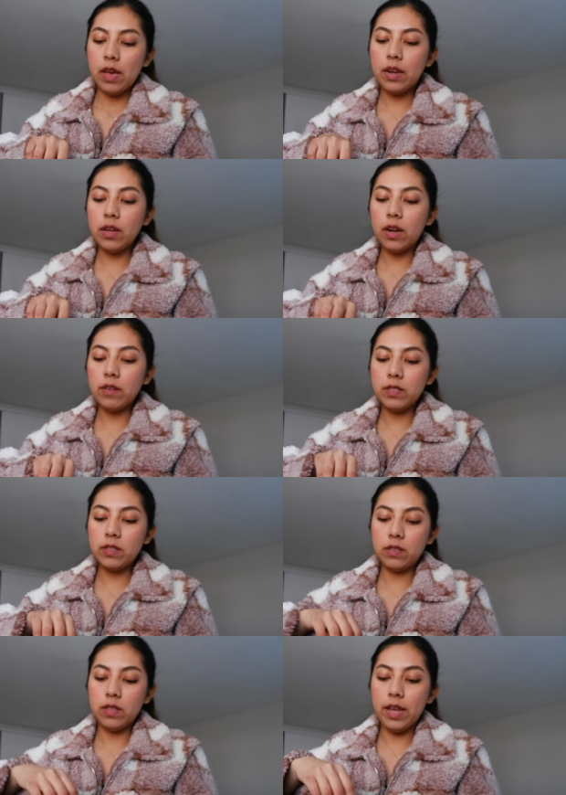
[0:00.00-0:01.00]
And a lot of
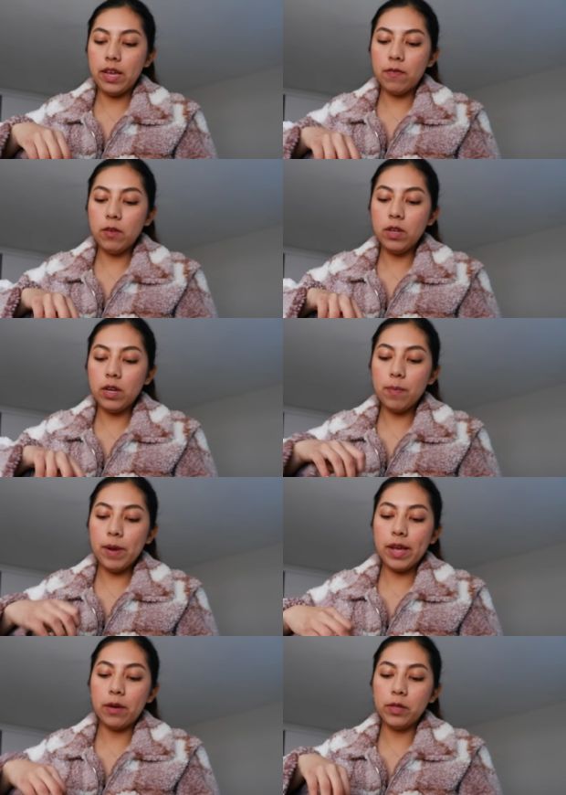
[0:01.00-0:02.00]
like, if you look up
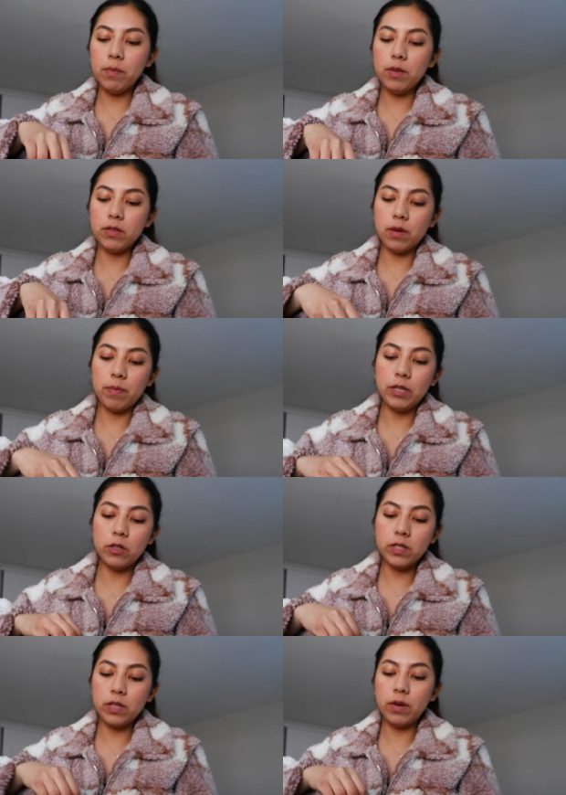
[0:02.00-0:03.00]
like healthy meals on
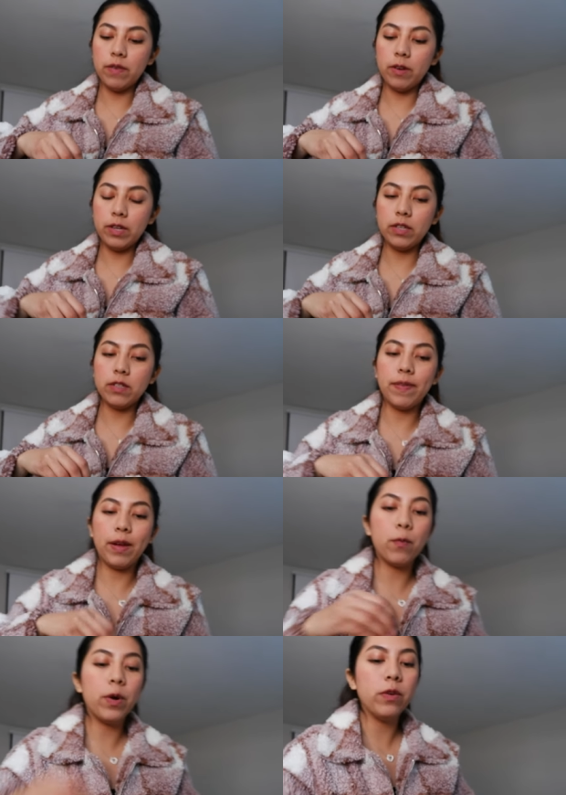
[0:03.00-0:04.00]
Pinterest, it'll give you ideas of
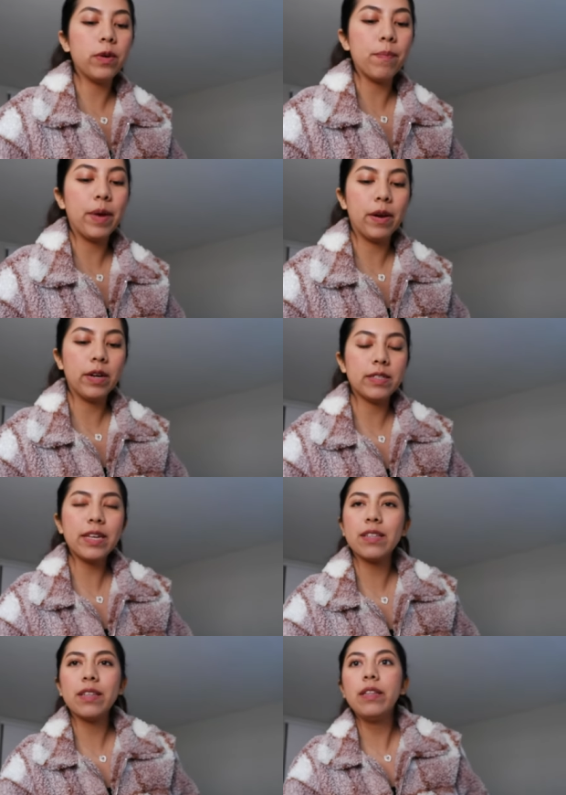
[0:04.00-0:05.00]
like what you compare, and it's
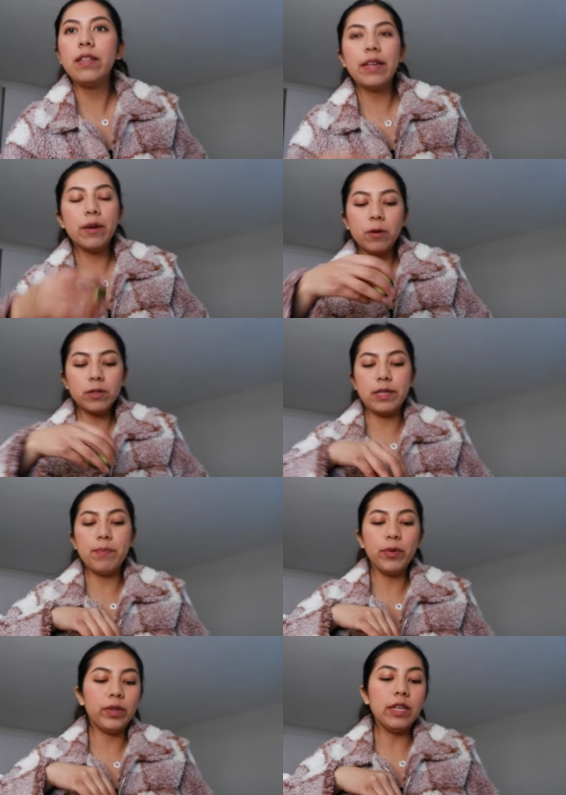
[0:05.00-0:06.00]
like literal
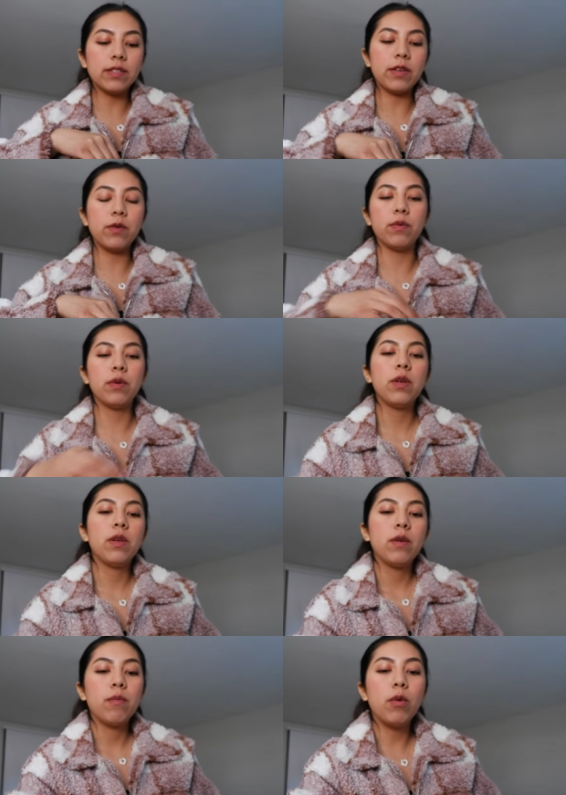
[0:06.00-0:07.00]
simple things that you
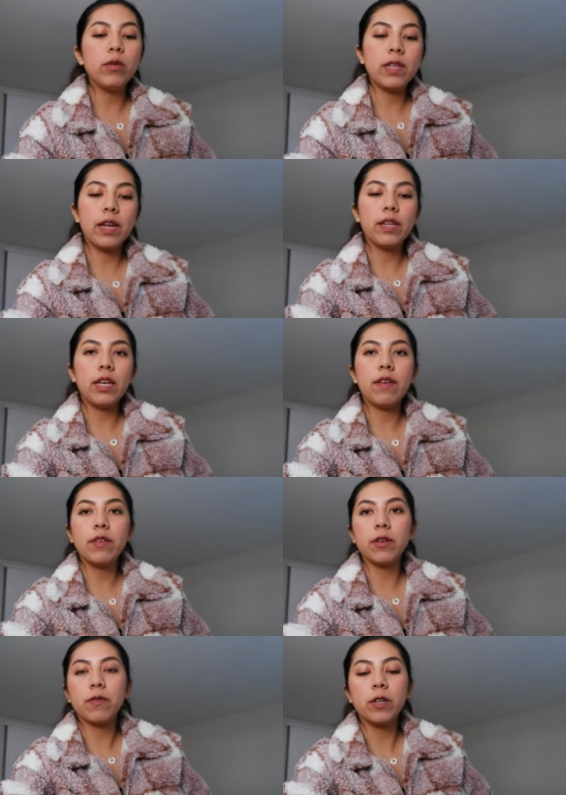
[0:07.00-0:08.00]
most likely have
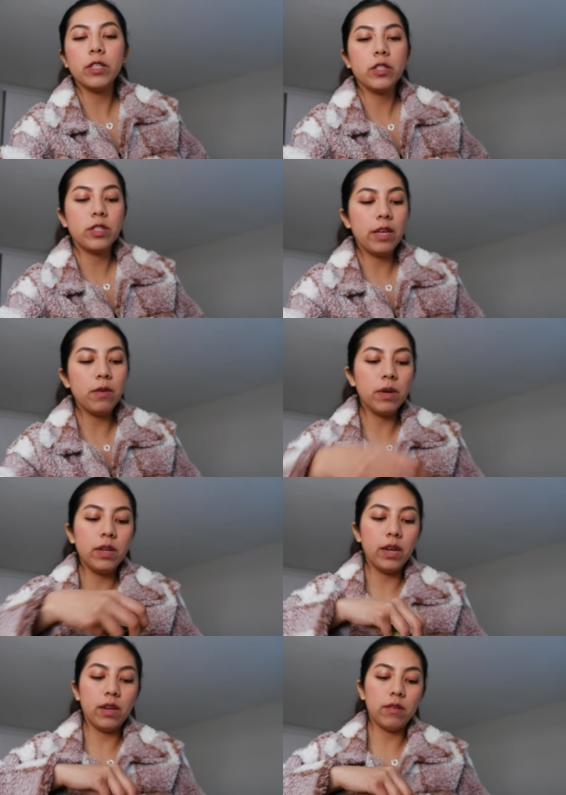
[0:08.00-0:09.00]
in your fridge that you
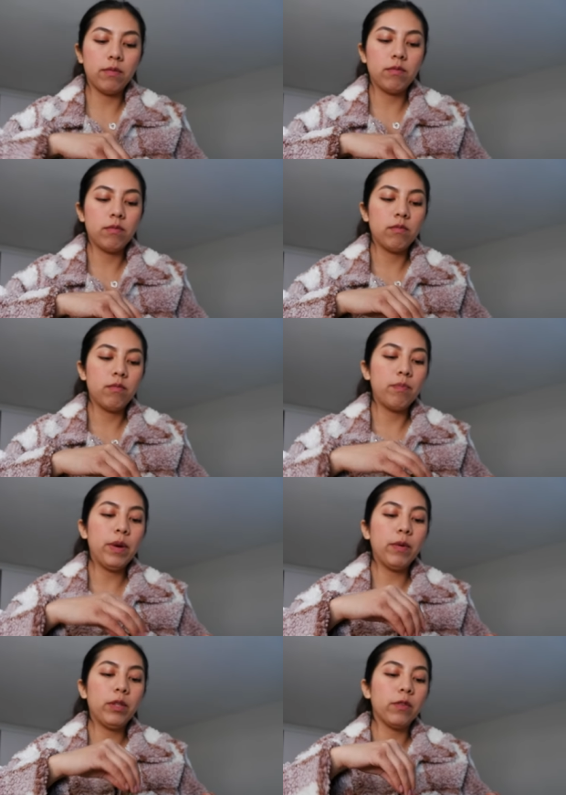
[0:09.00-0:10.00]
can like
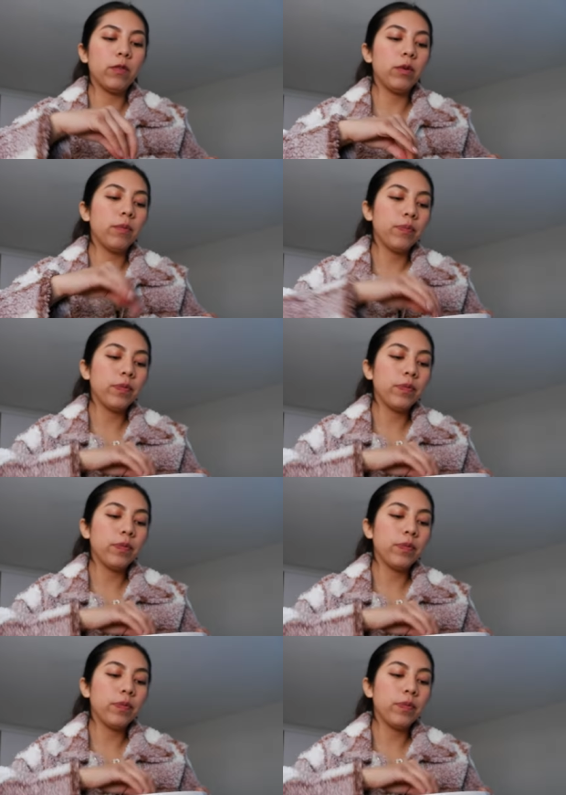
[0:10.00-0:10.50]
pair with your food.